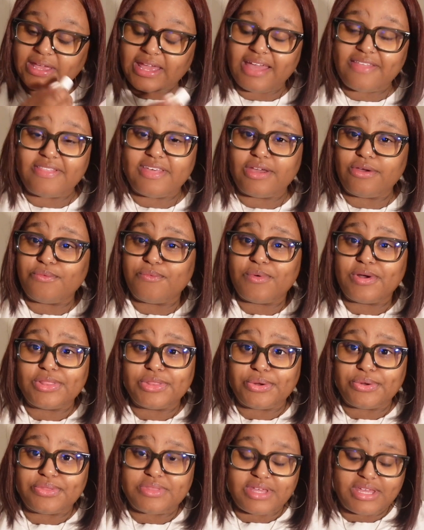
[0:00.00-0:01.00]
and then one
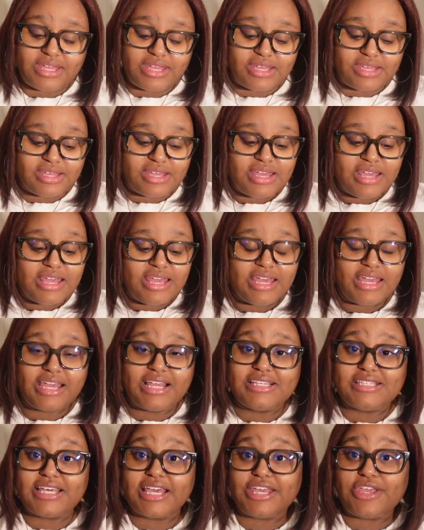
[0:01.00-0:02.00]
little thing
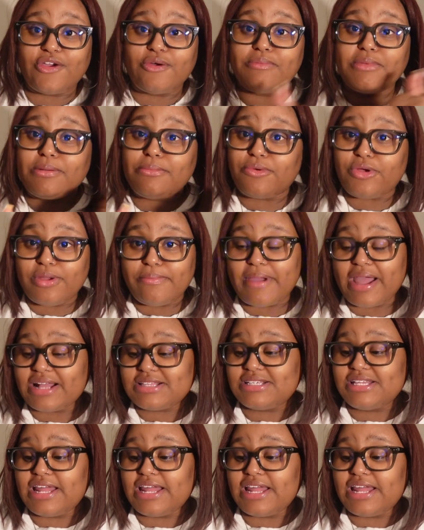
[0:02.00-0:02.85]
can take your memory back to